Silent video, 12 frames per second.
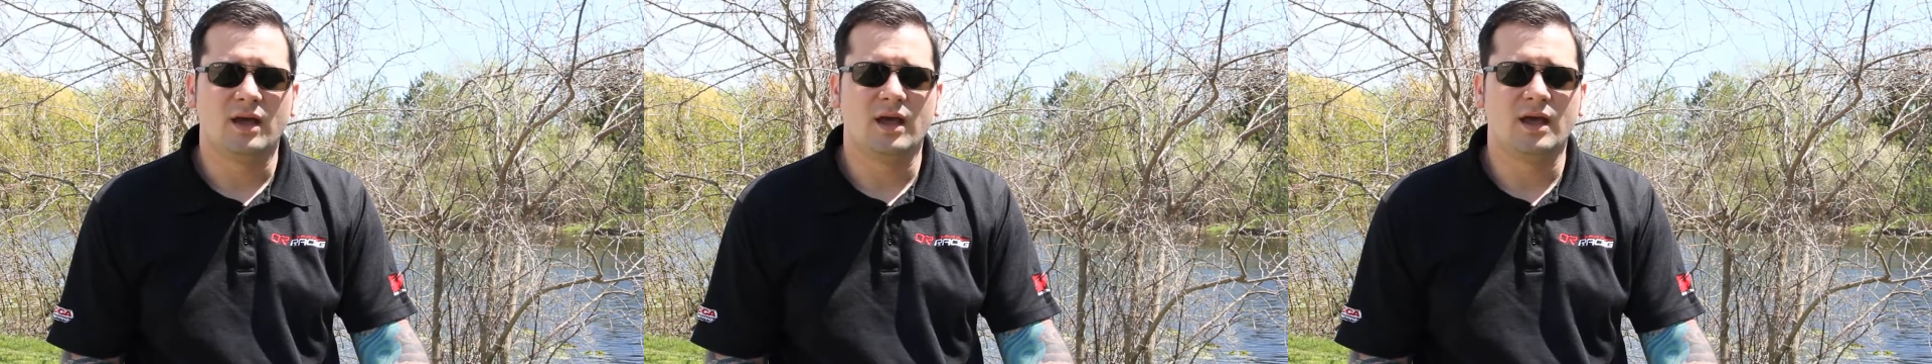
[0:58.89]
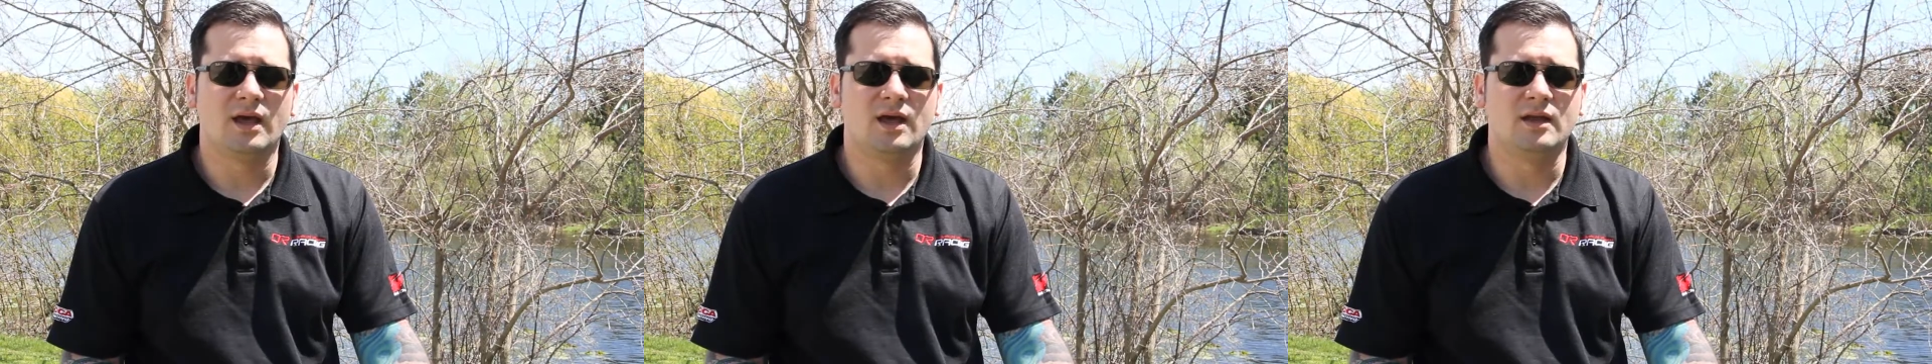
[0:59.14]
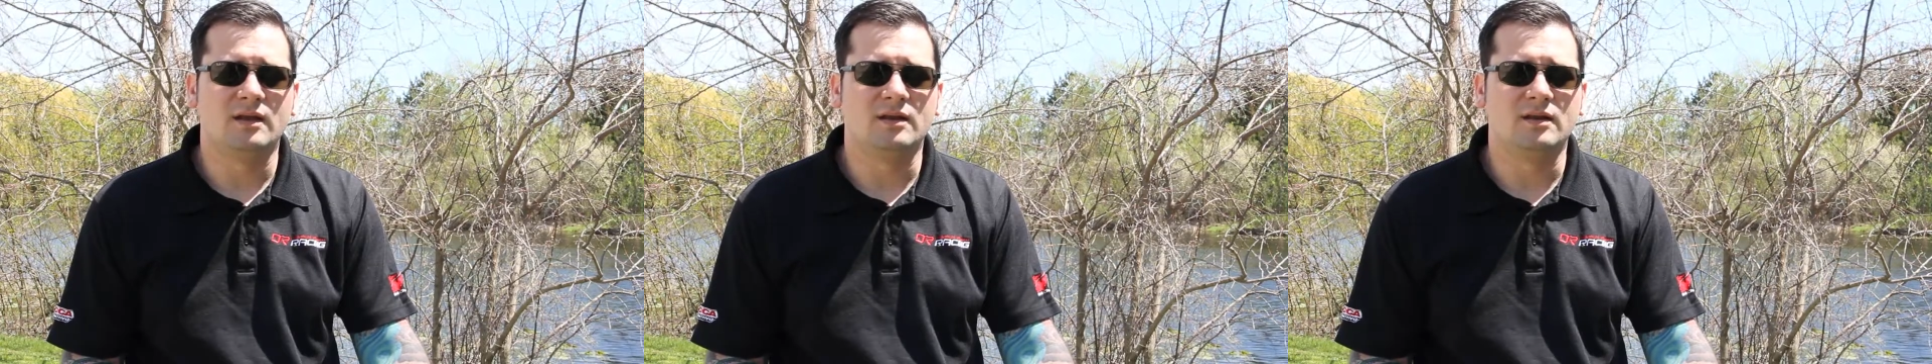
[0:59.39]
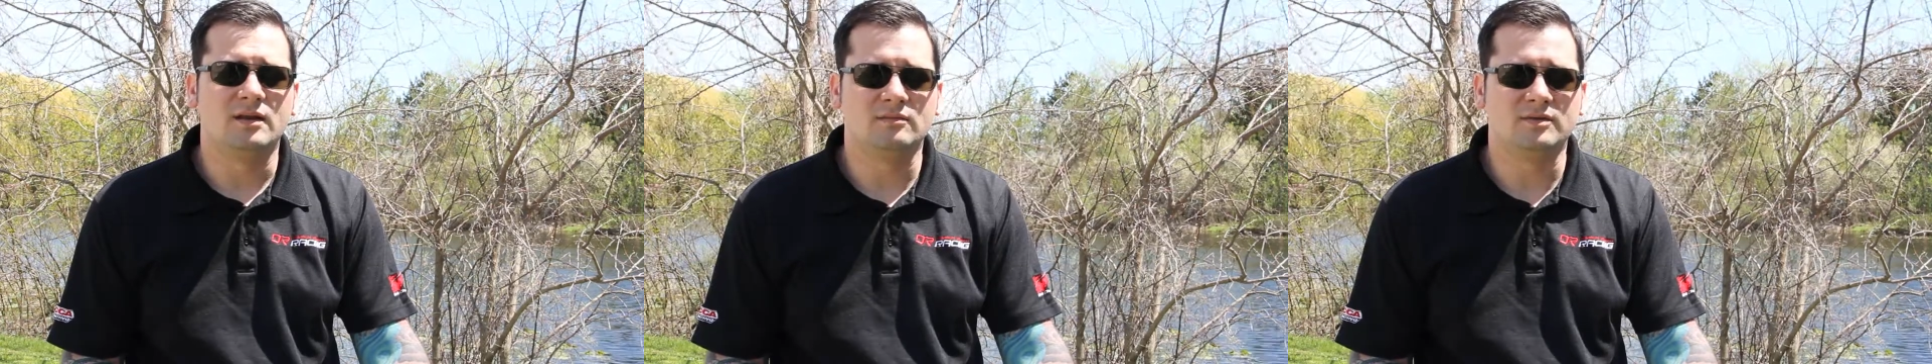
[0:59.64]

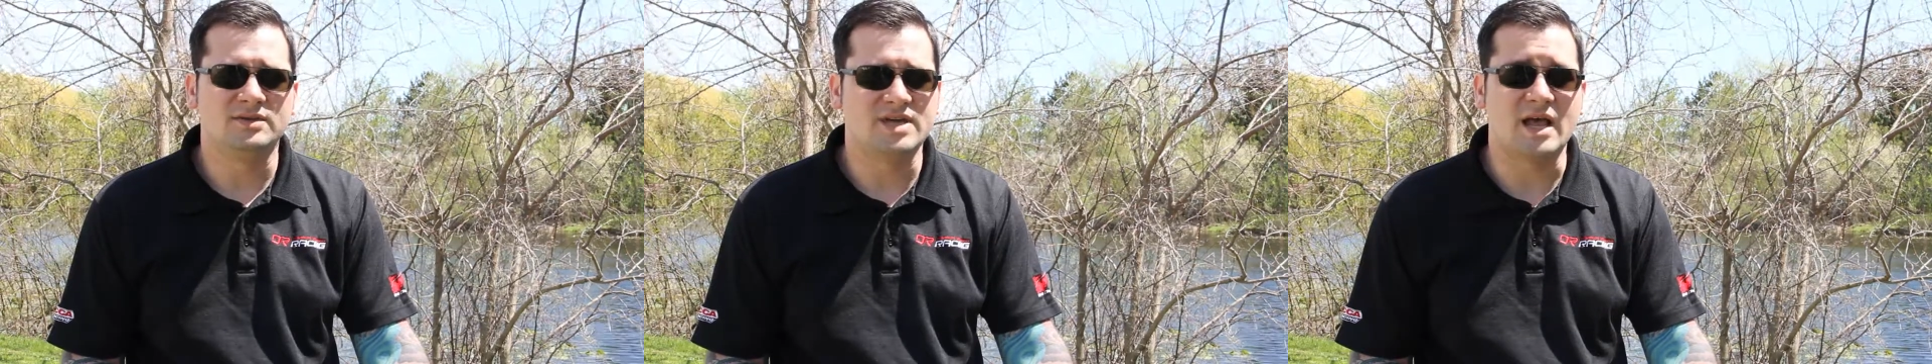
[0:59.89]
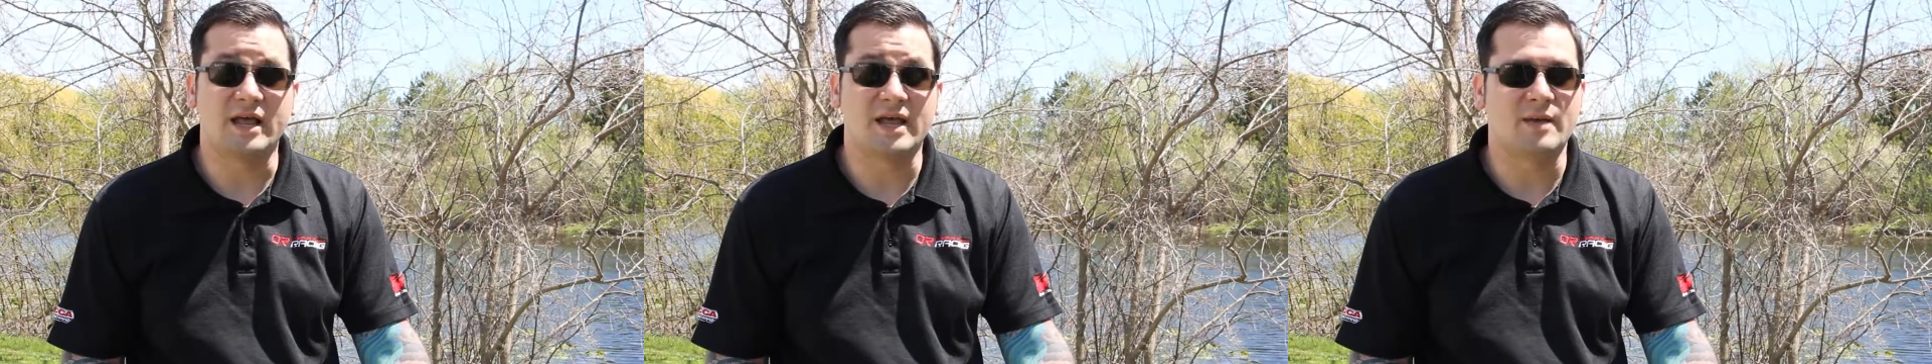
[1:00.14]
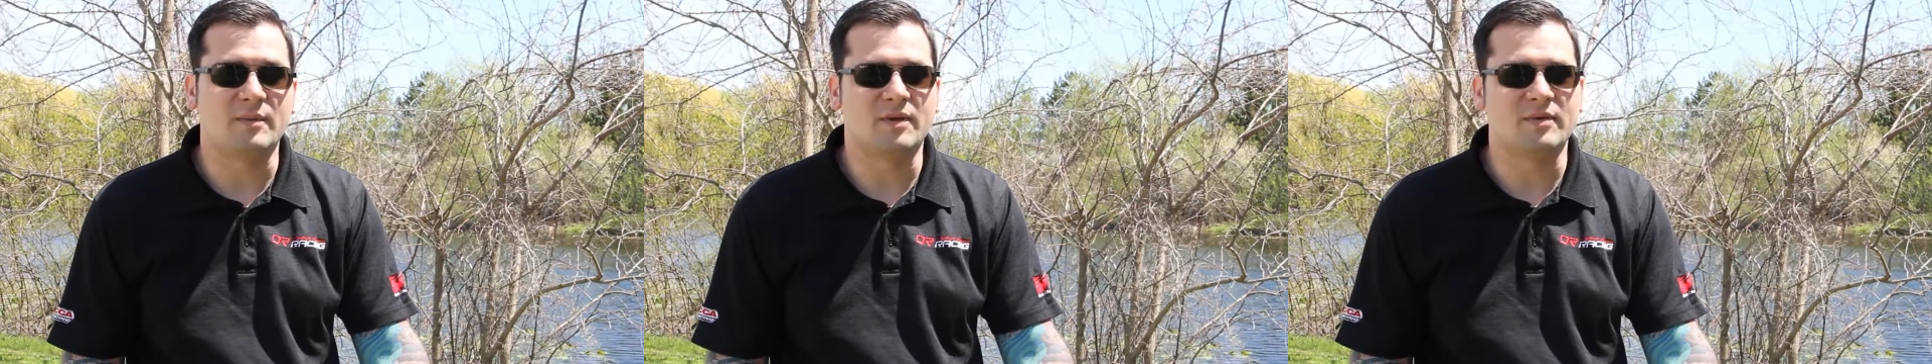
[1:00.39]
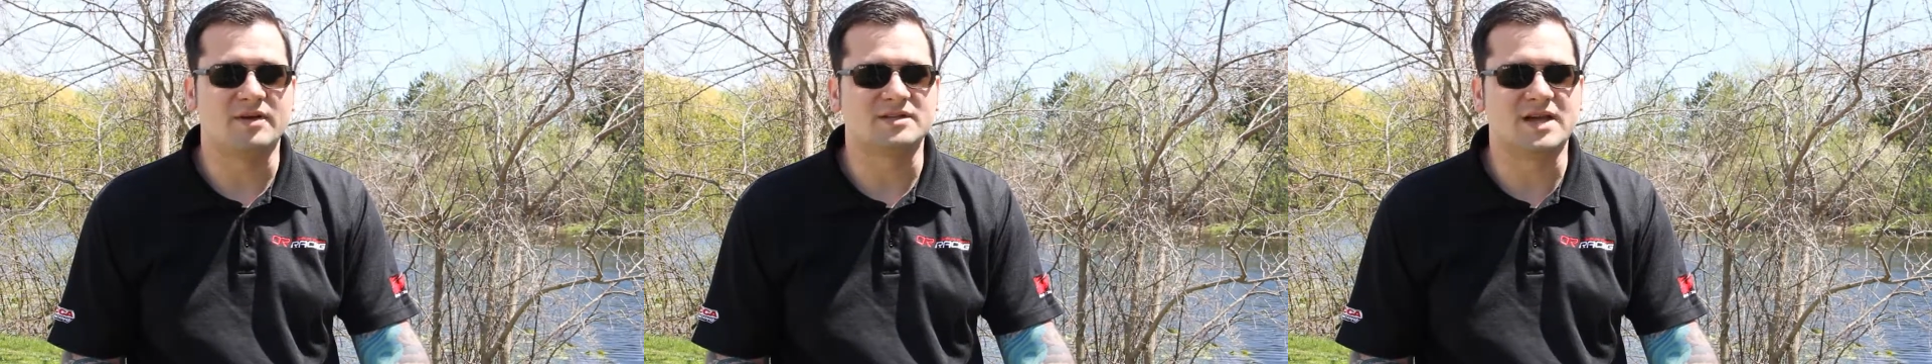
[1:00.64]
and was yelling at me
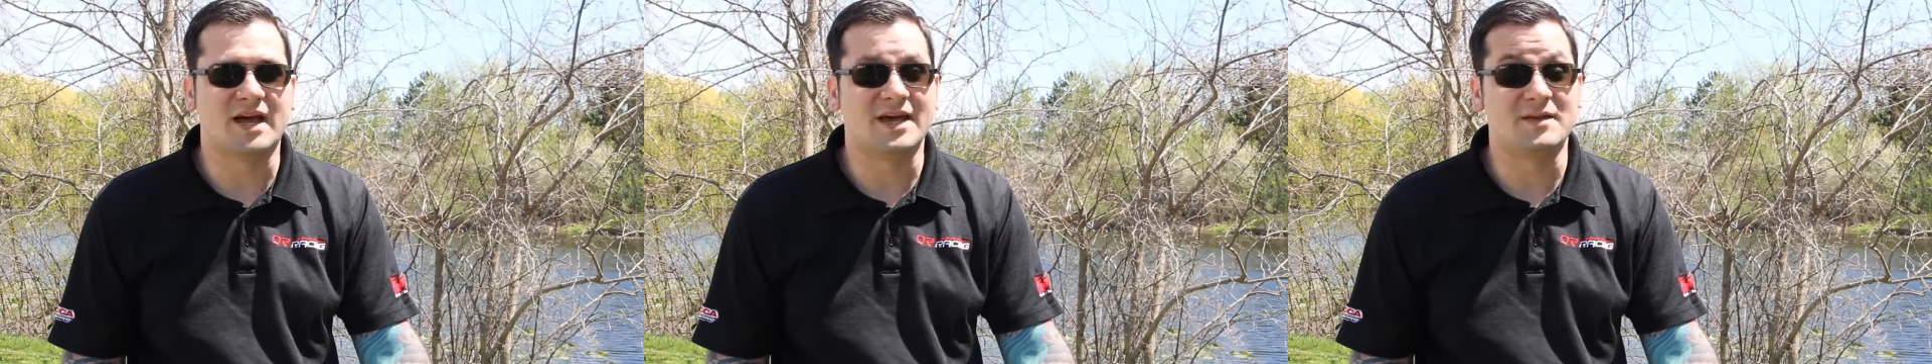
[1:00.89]
because I